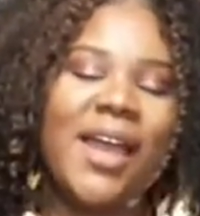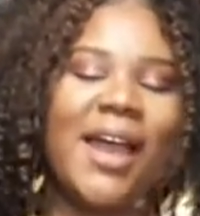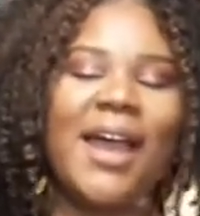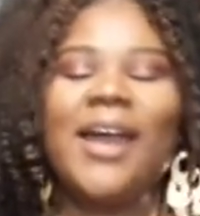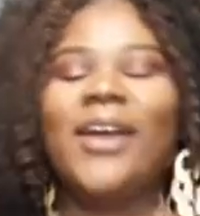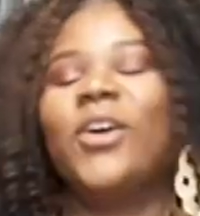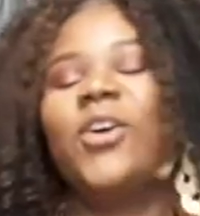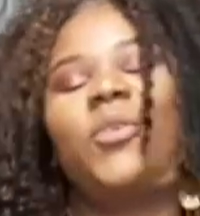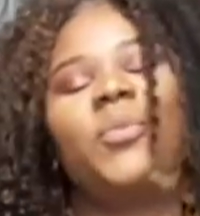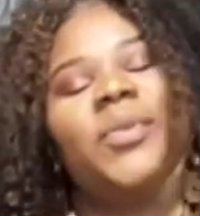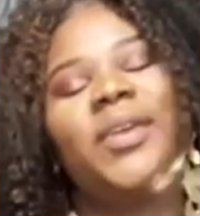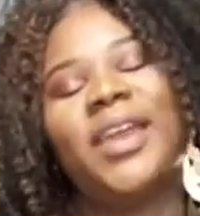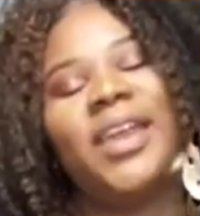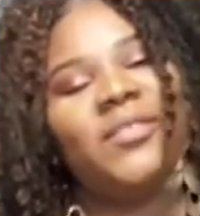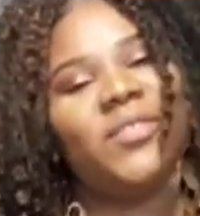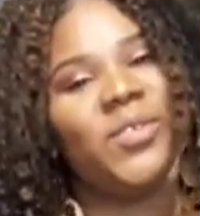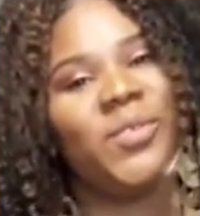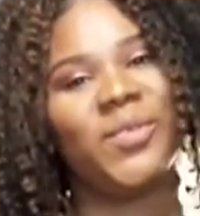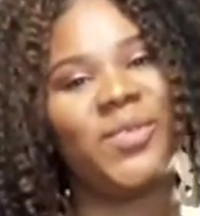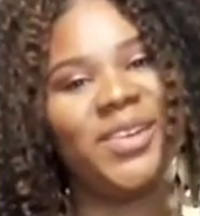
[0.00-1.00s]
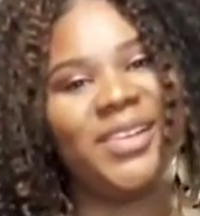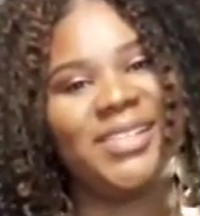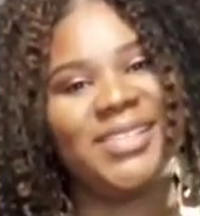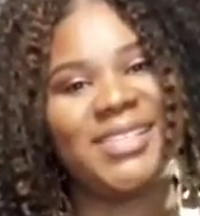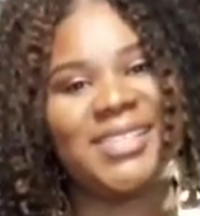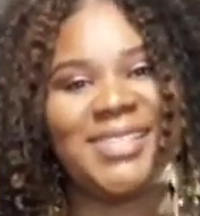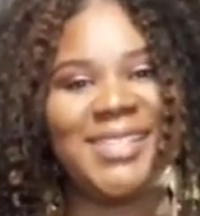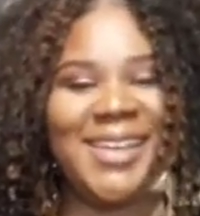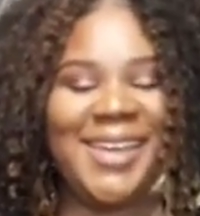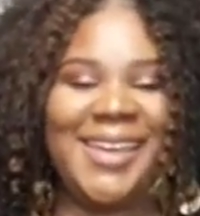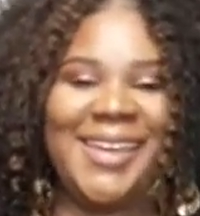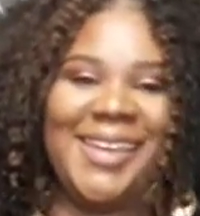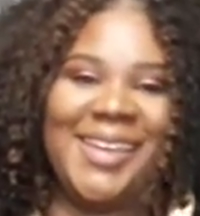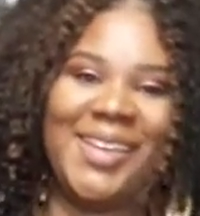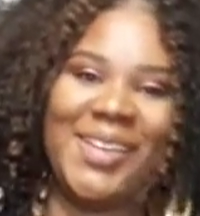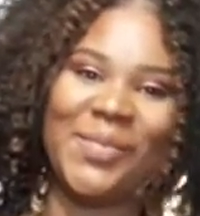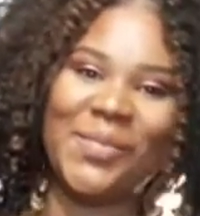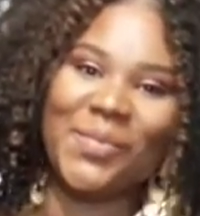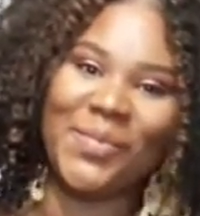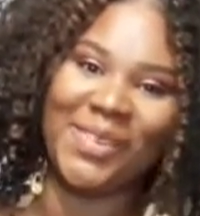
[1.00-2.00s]
I hope everyone
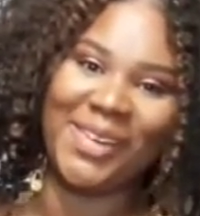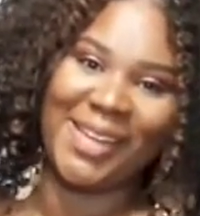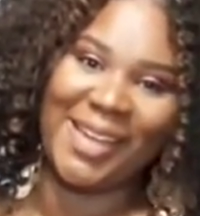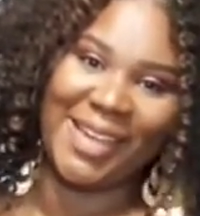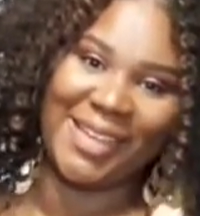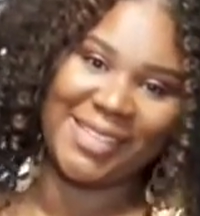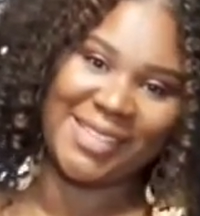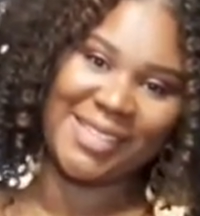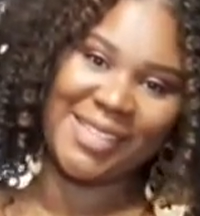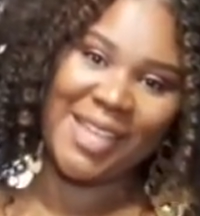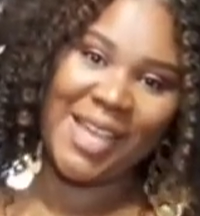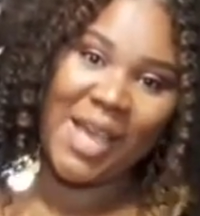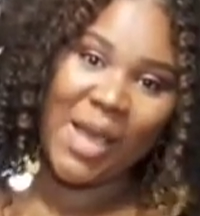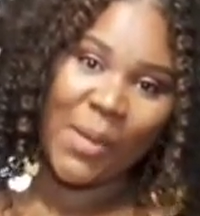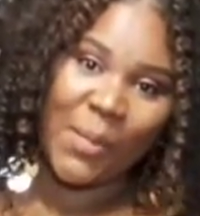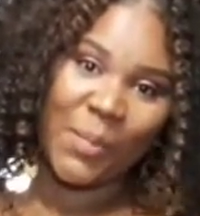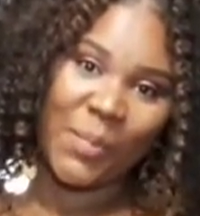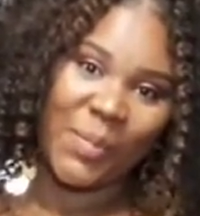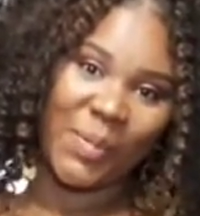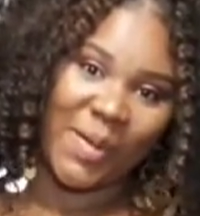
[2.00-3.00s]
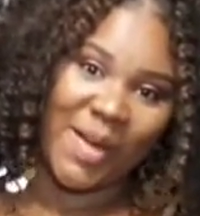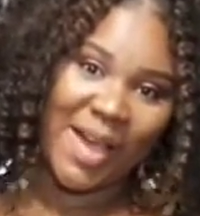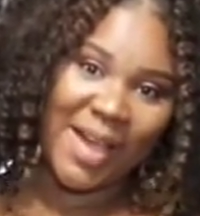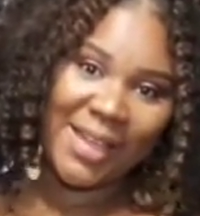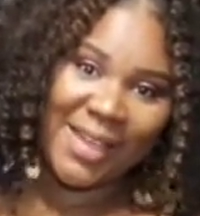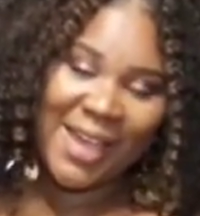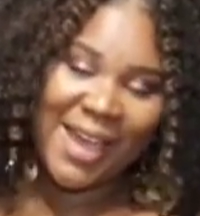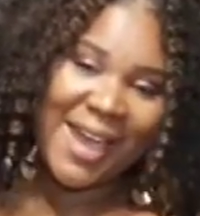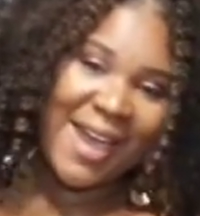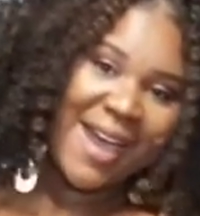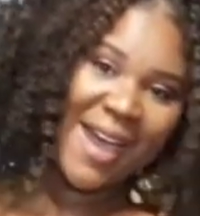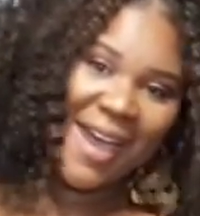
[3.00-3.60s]
stay blessed. Bye,